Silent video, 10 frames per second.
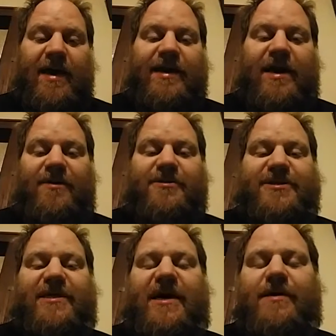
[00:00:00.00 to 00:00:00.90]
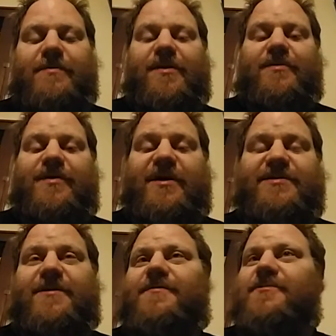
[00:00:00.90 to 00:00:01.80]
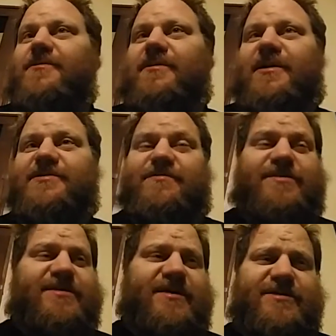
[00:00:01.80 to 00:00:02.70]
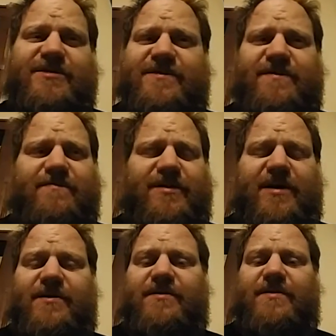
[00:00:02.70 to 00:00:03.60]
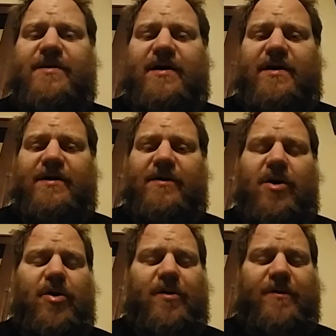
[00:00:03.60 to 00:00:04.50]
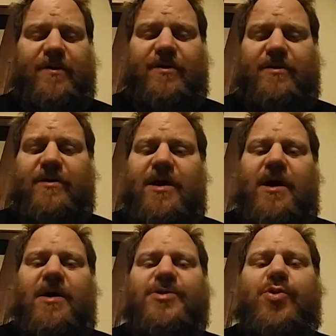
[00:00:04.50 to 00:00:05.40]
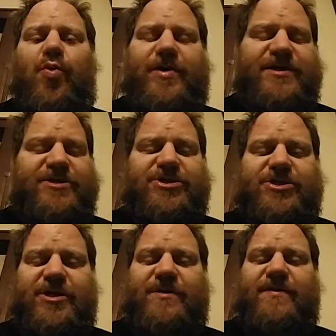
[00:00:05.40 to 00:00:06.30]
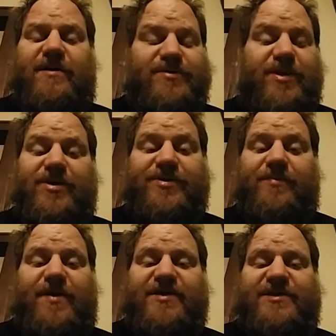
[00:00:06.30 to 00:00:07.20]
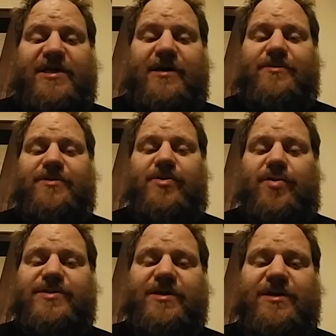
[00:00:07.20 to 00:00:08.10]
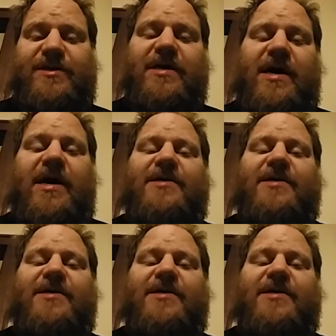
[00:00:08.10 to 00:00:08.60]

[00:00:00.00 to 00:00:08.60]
Now, there's a lot of other things that they're utilizing besides just the implant. All their toy as shit that was also busted out in New York City.